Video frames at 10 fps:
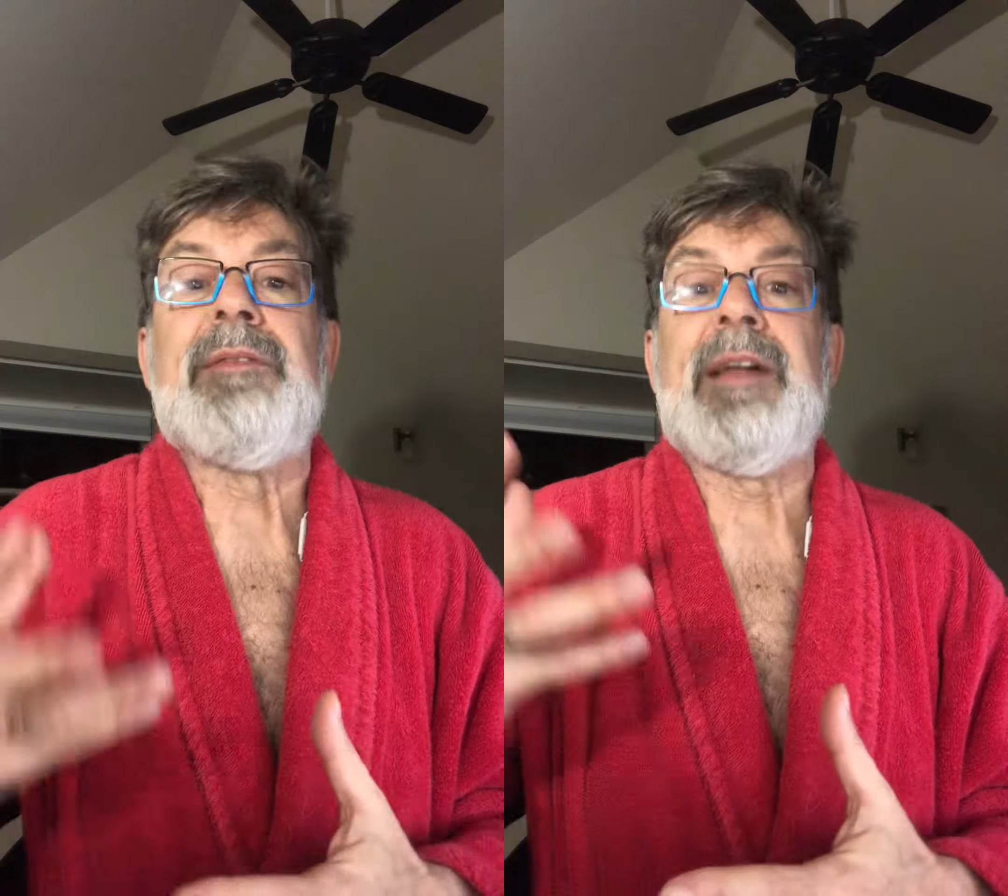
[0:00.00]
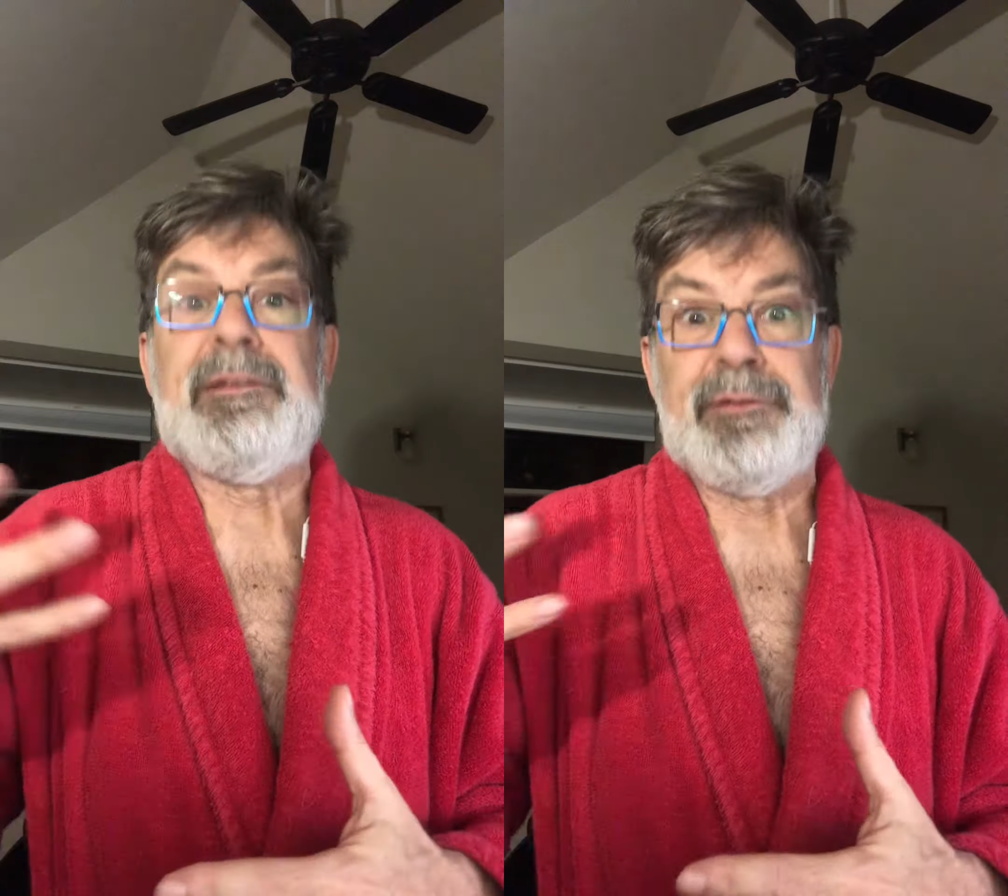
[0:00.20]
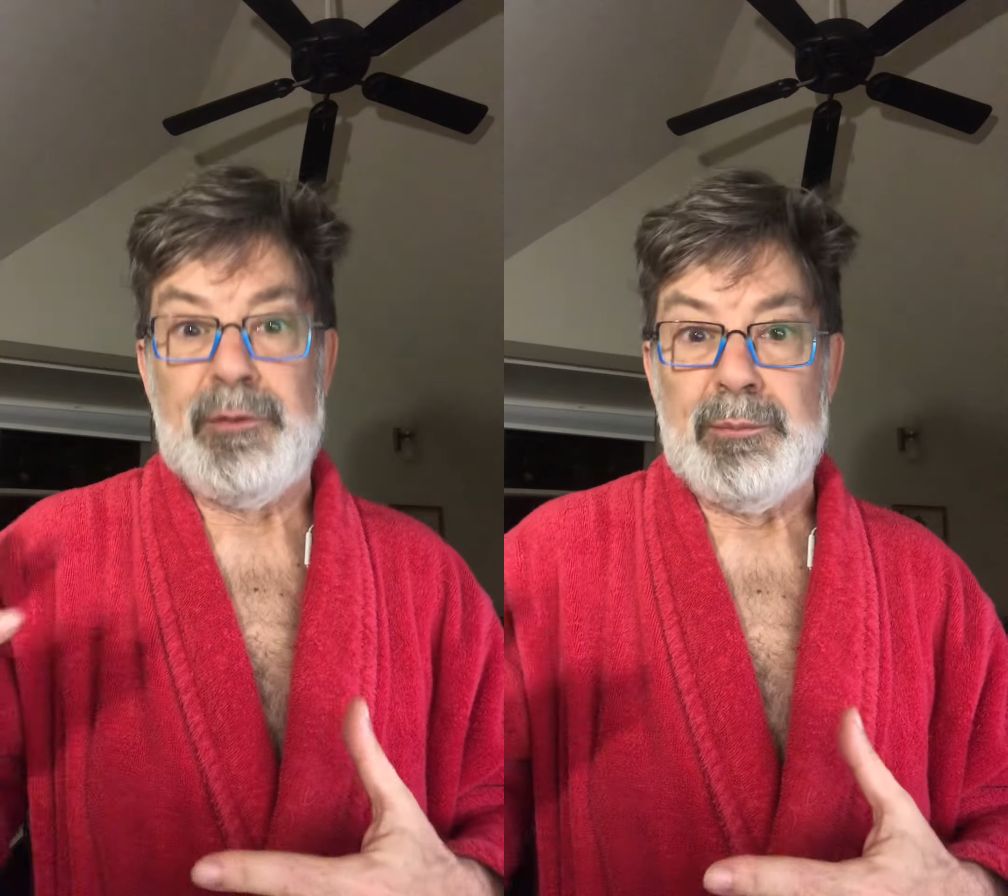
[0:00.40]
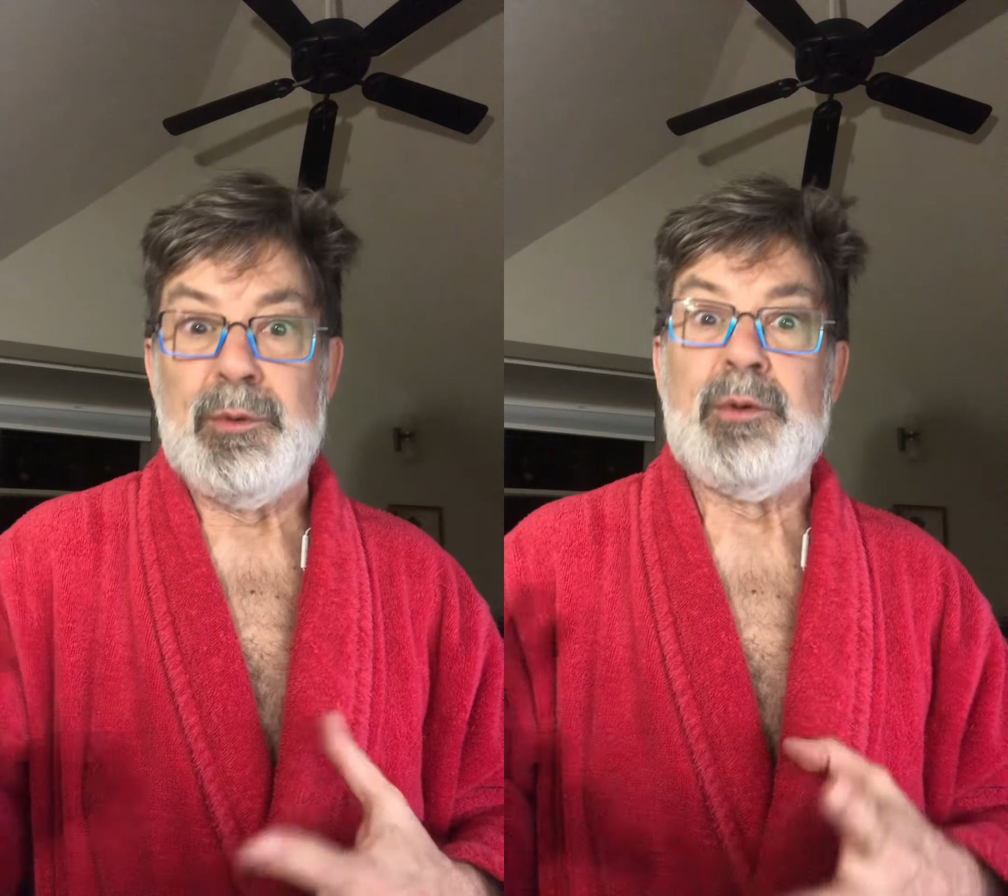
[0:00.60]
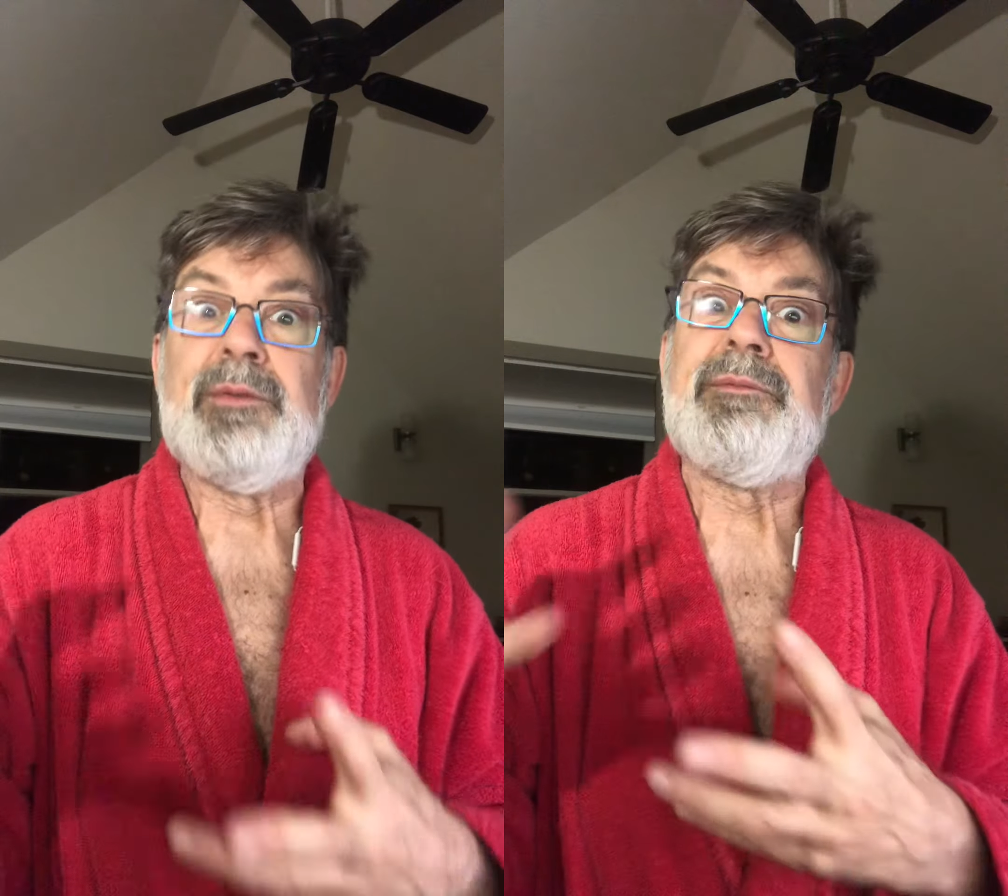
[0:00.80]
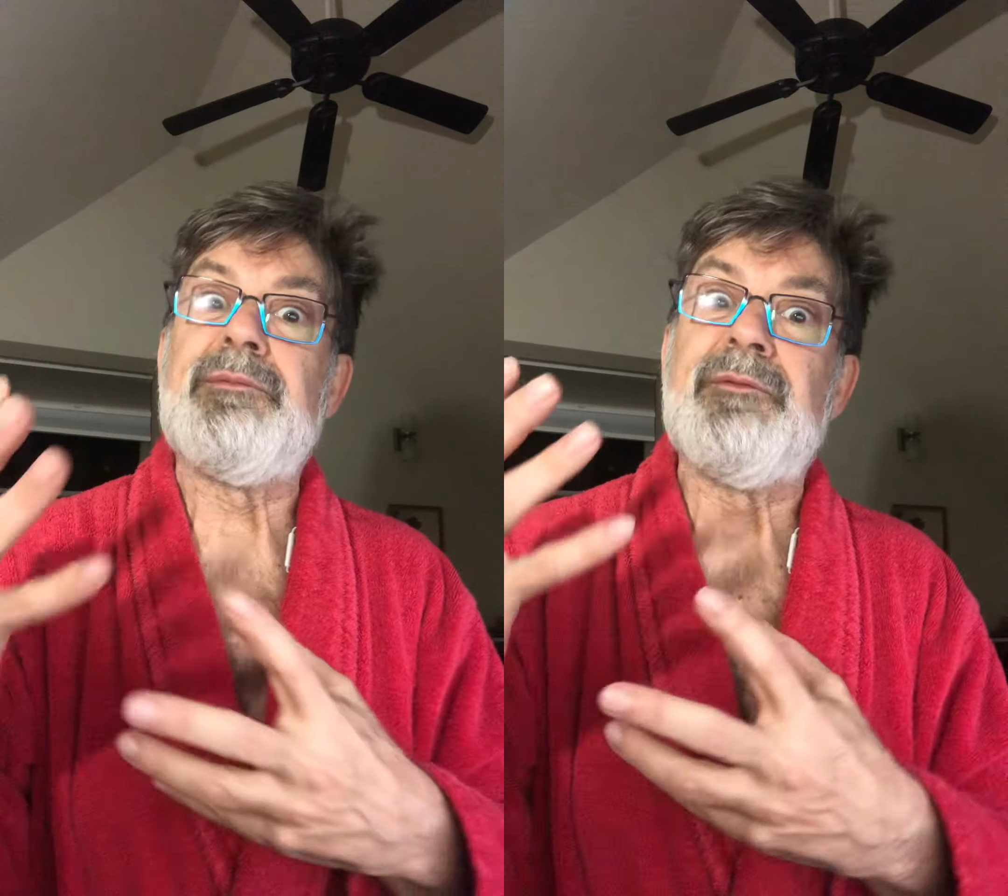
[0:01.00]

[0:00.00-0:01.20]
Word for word: of that full moon